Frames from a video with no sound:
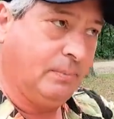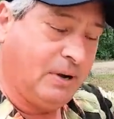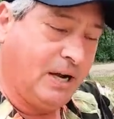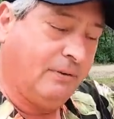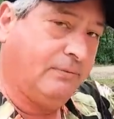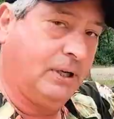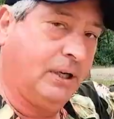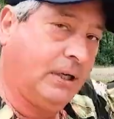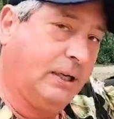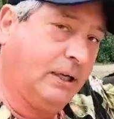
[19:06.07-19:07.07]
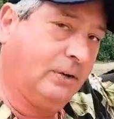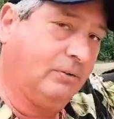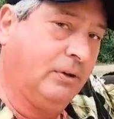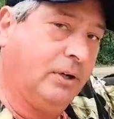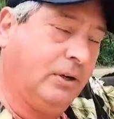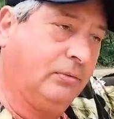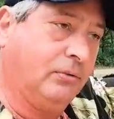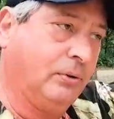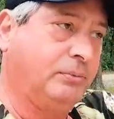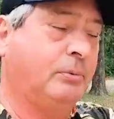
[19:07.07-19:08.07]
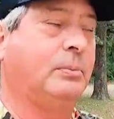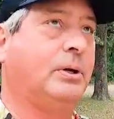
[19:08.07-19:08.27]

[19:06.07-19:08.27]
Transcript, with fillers: and my affiliate link is in the description